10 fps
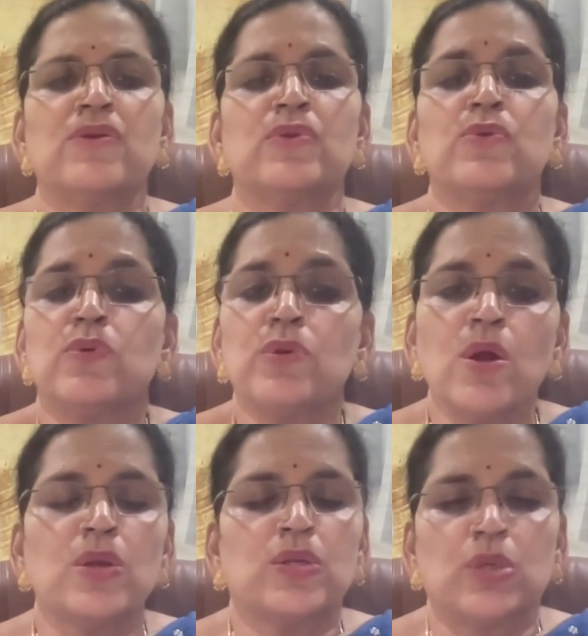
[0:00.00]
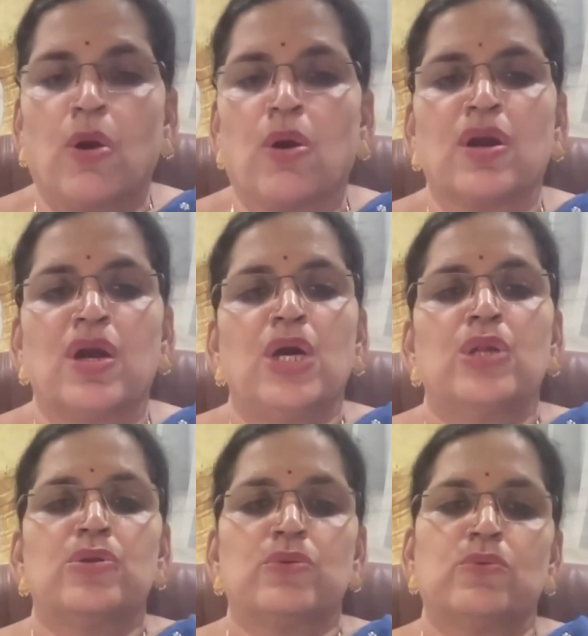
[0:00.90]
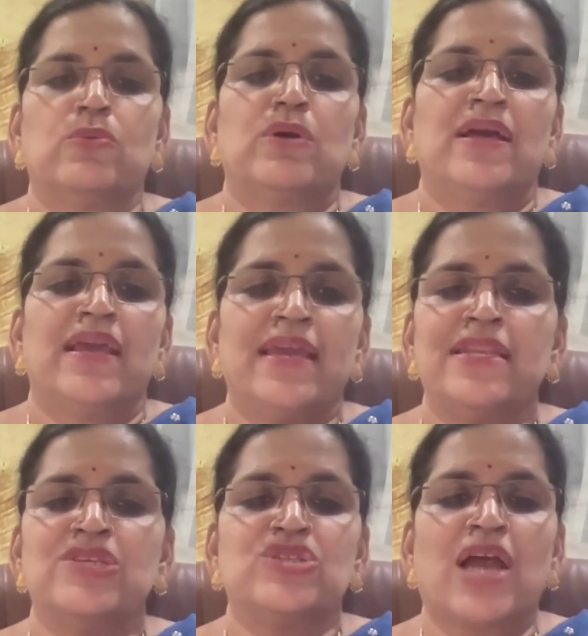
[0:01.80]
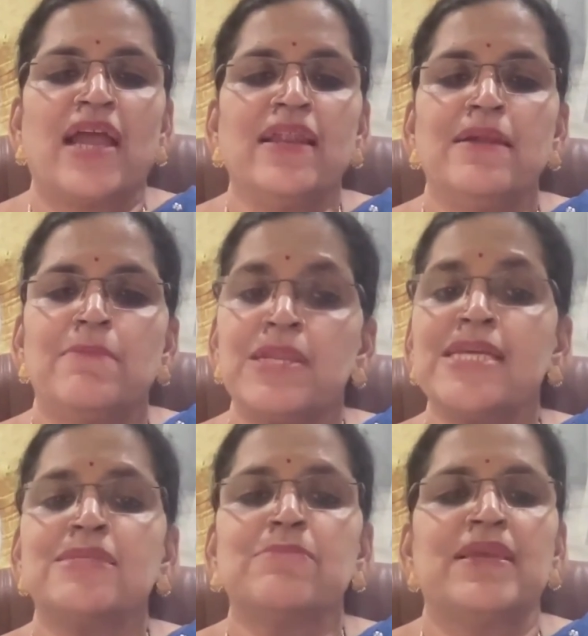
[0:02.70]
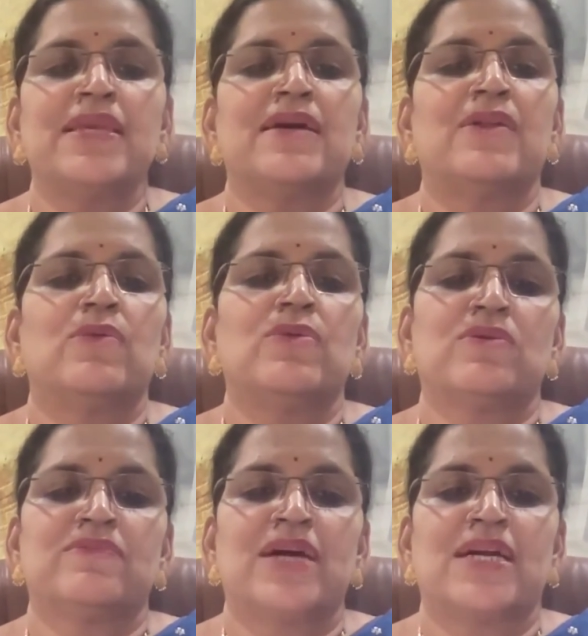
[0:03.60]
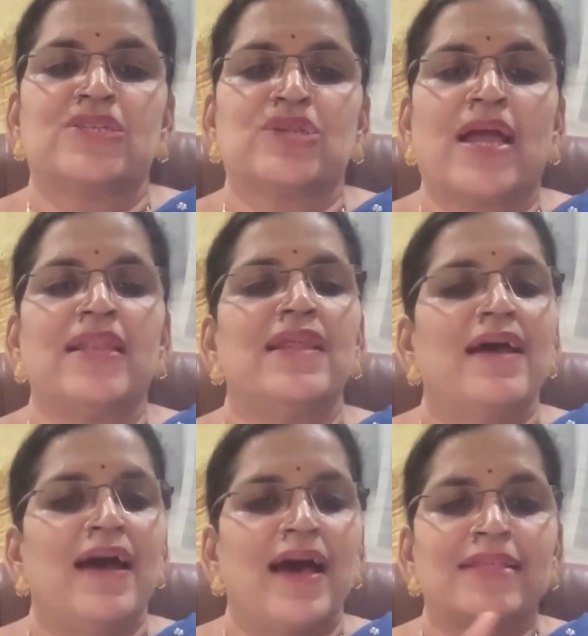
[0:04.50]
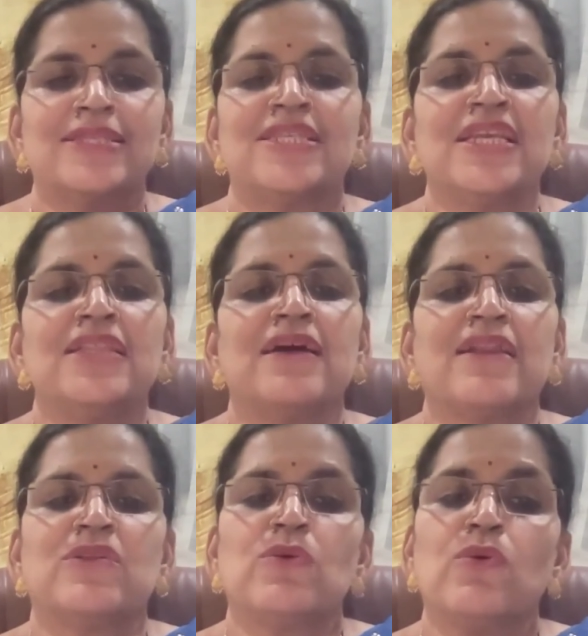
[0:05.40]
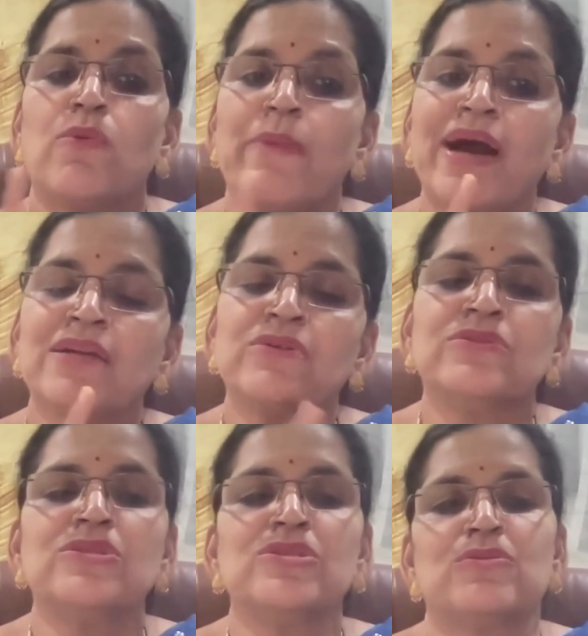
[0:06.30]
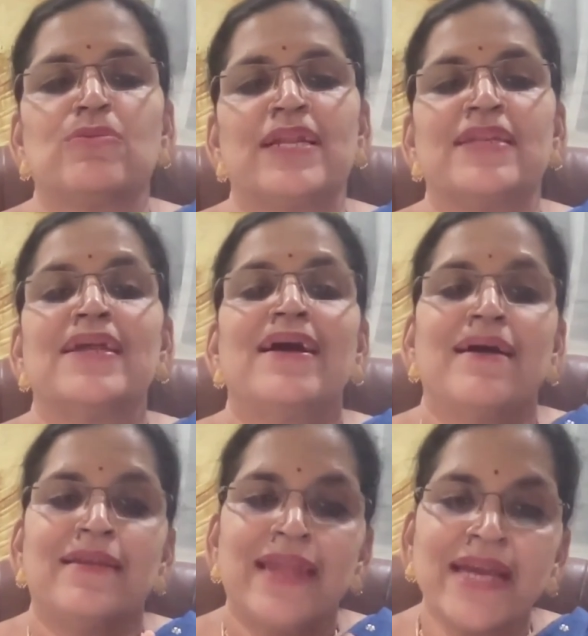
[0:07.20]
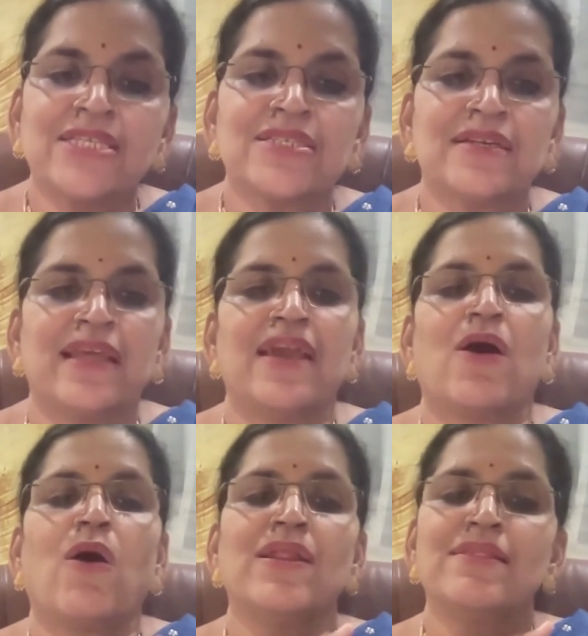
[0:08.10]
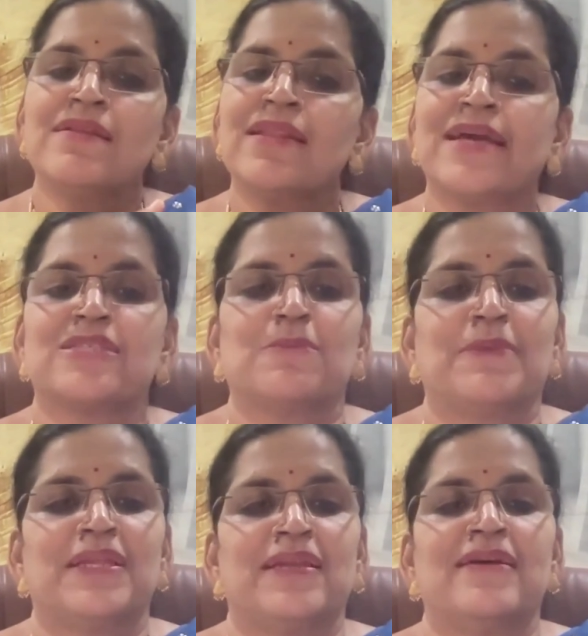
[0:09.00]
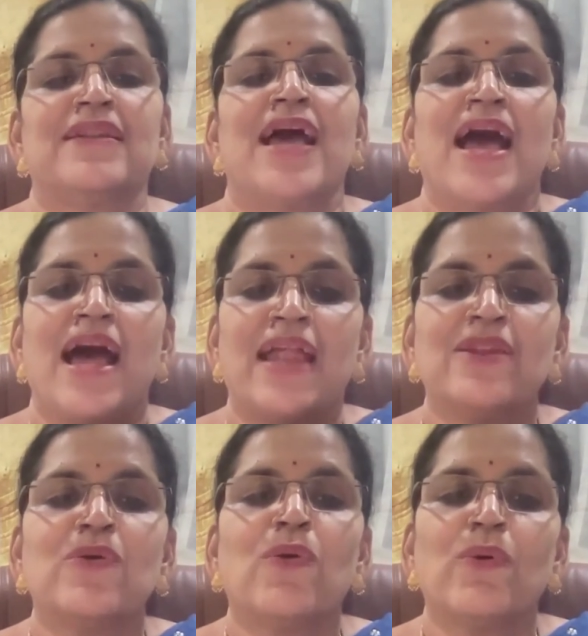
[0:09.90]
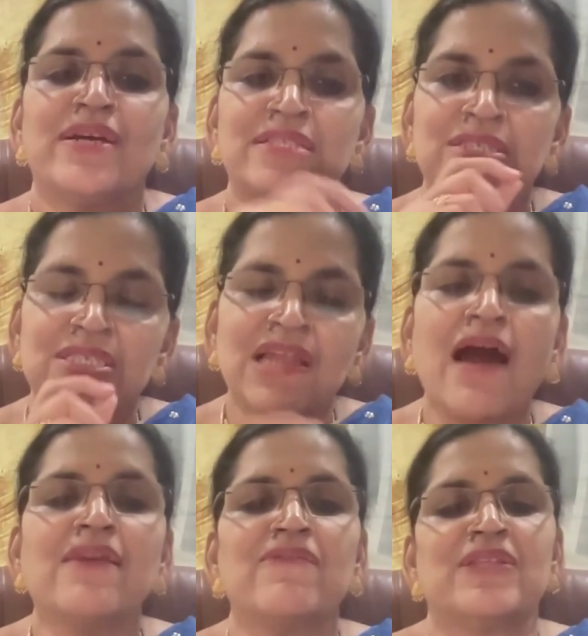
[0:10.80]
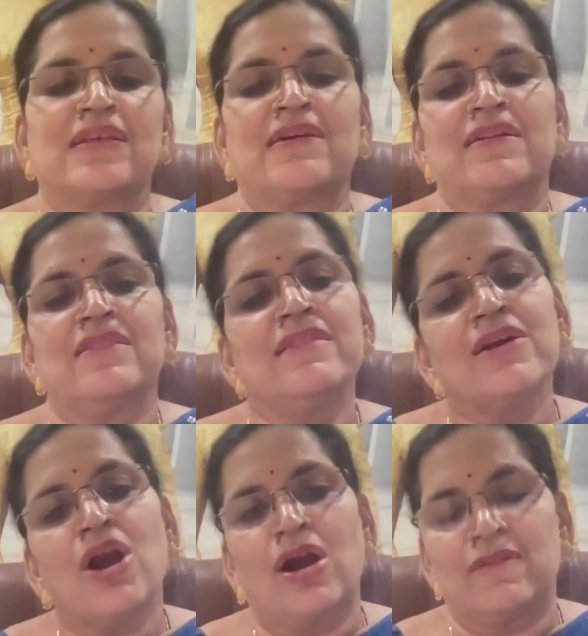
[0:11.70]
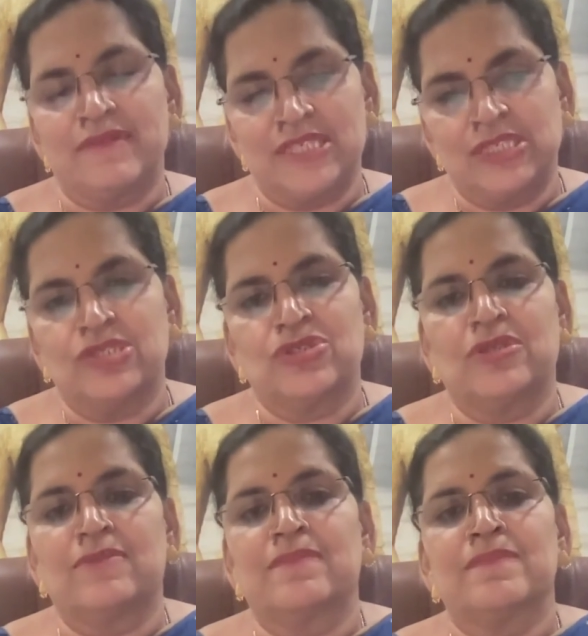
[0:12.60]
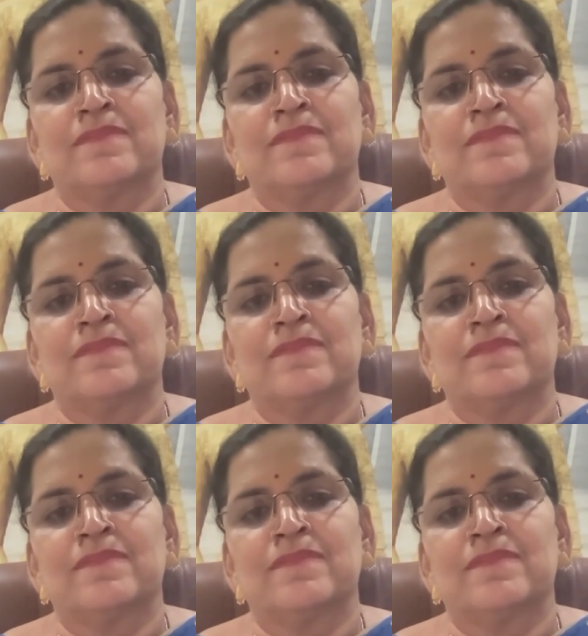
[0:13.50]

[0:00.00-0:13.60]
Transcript: you could not talk to any child, please make a note of that child and see that you go back to the student next day or in the next period and go and start with her the conversation.